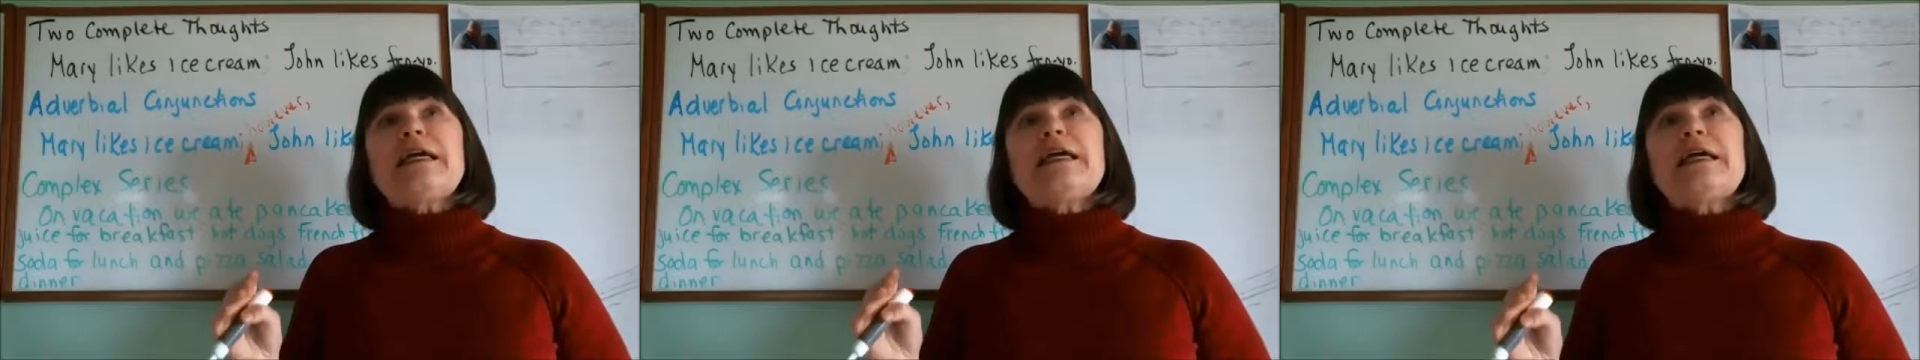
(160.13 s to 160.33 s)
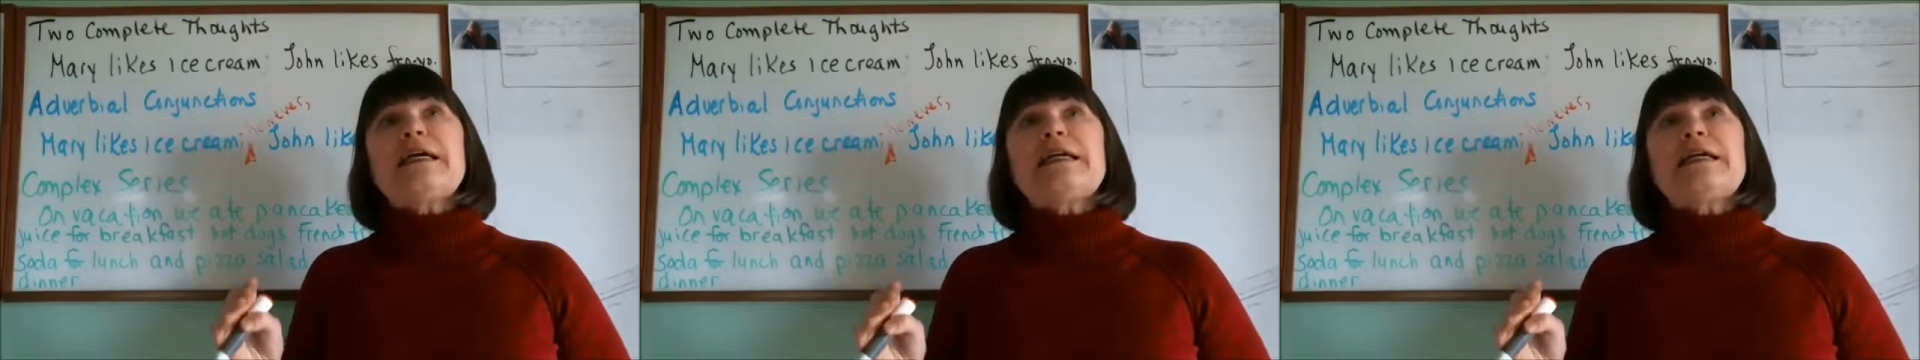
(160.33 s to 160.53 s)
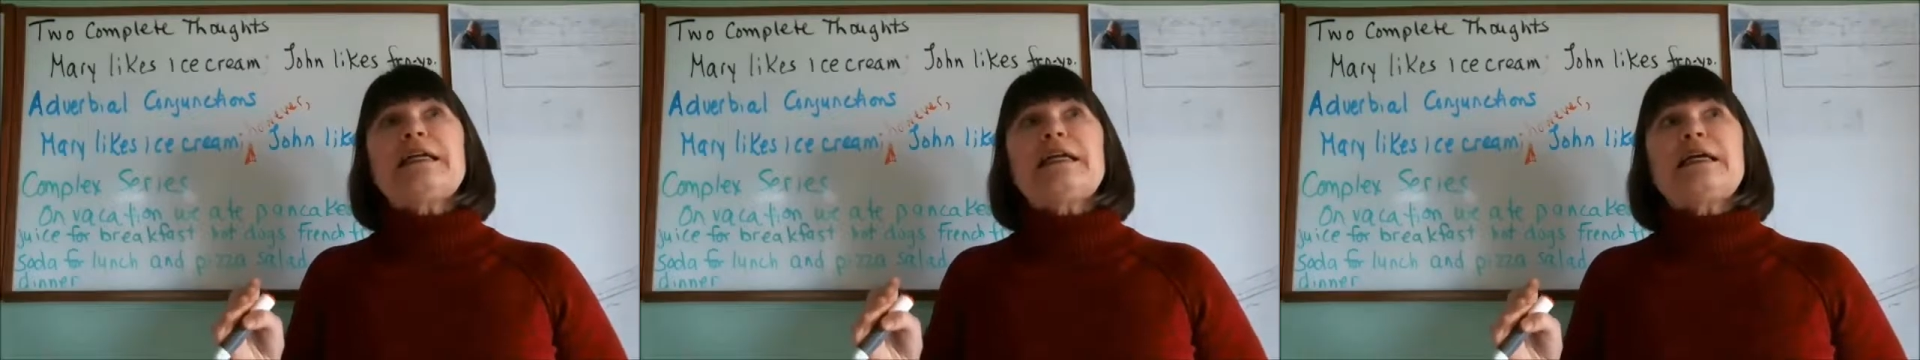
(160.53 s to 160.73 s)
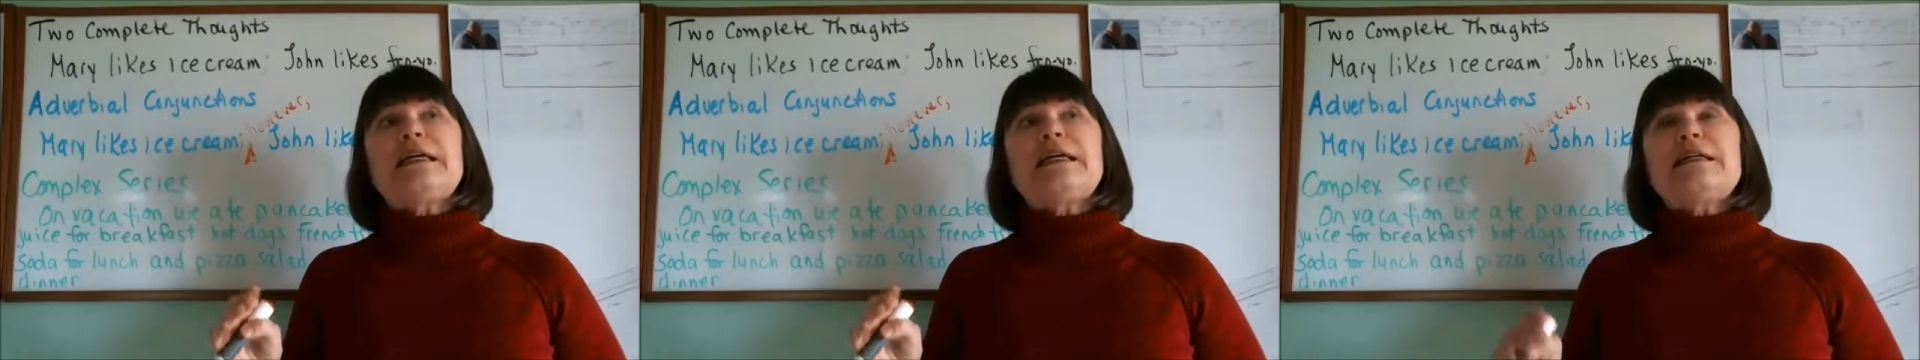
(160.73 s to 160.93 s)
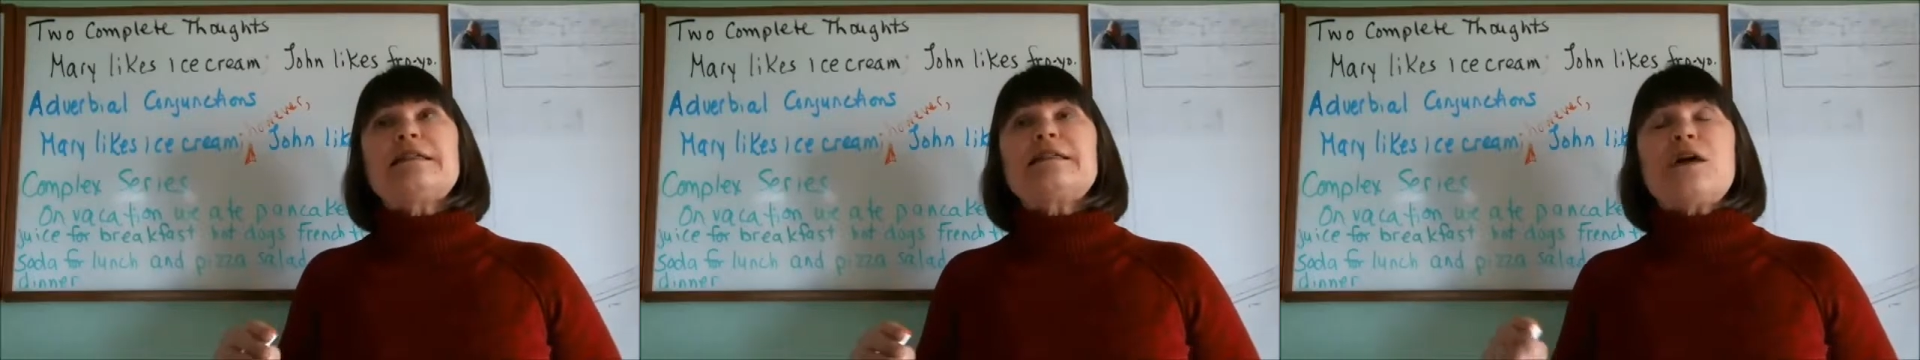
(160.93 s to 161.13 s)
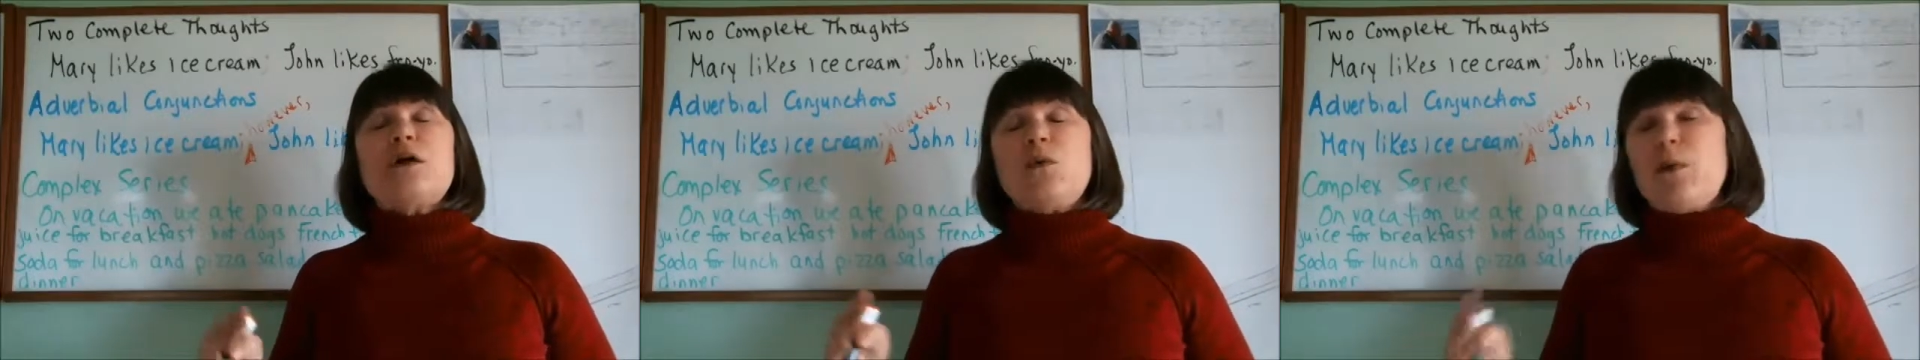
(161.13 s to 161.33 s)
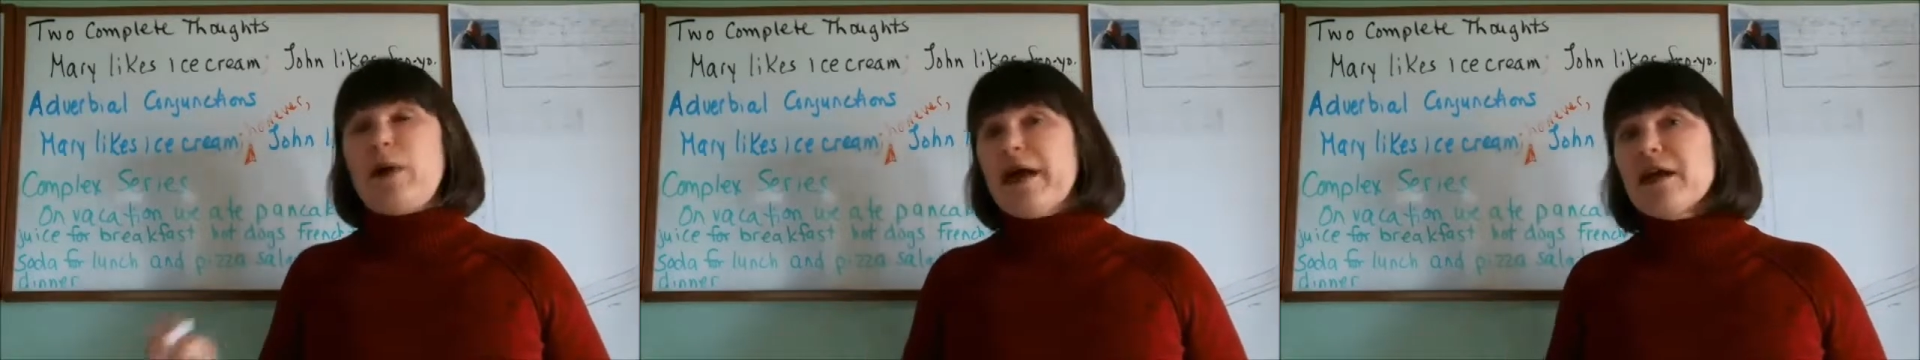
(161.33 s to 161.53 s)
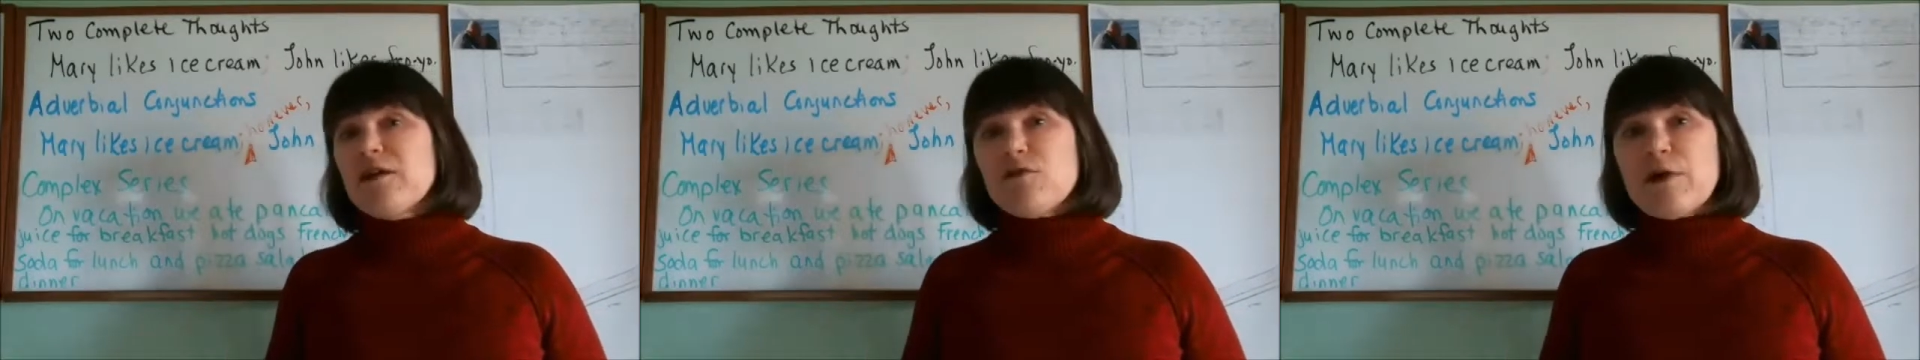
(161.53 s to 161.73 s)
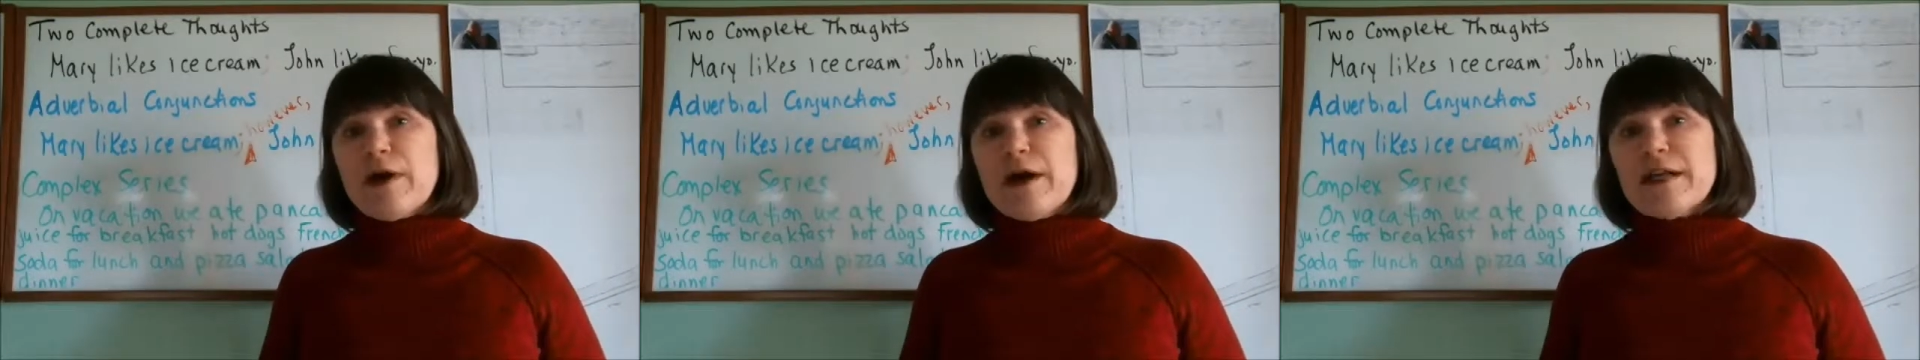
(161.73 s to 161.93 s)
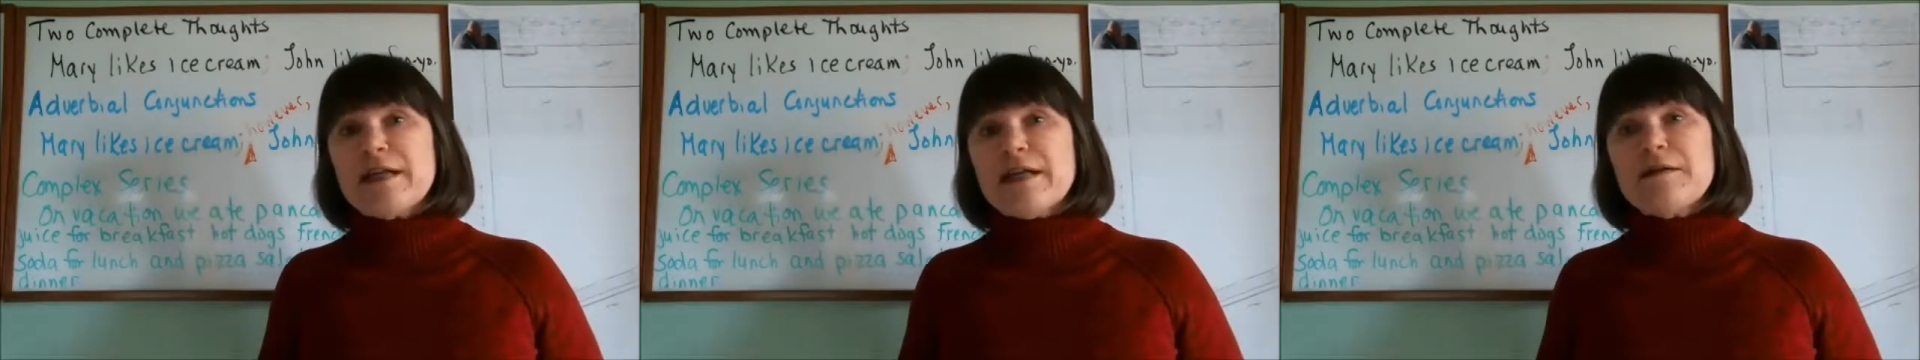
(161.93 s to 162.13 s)
it is a way of
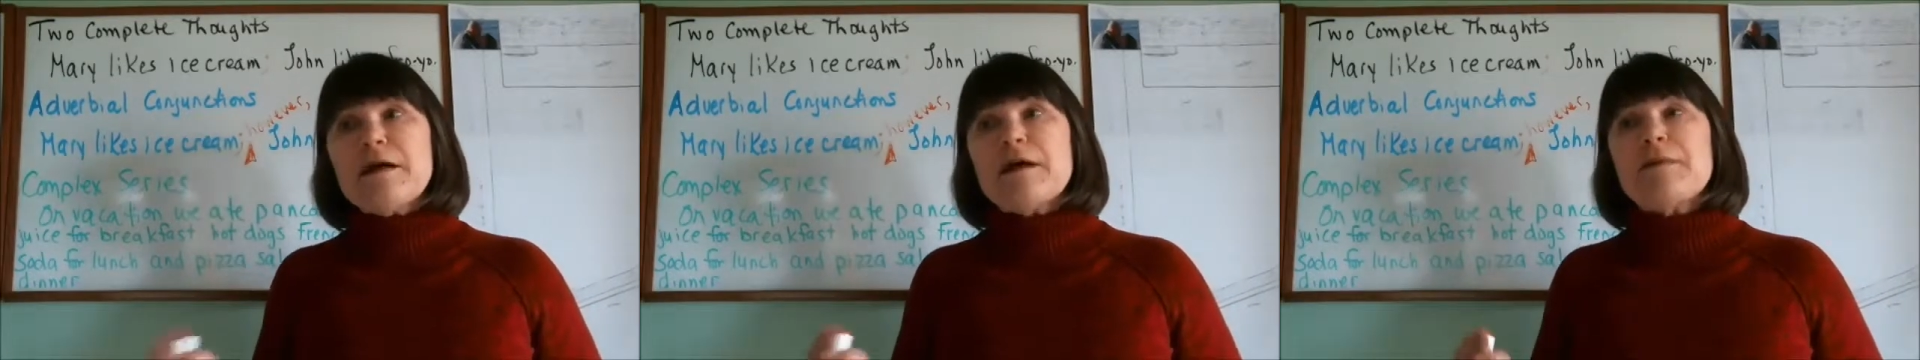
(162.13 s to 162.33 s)
writing,